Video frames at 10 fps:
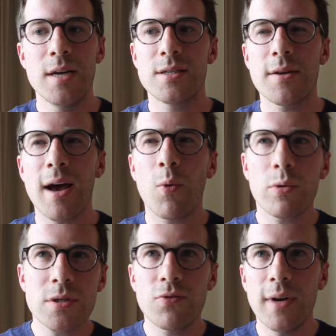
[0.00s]
so that
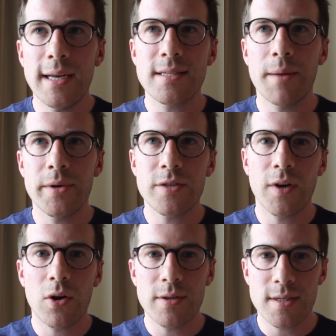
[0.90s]
wasn't really so much of a
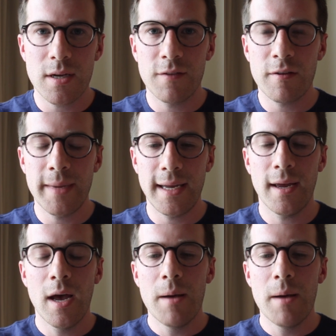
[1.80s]
concern for me.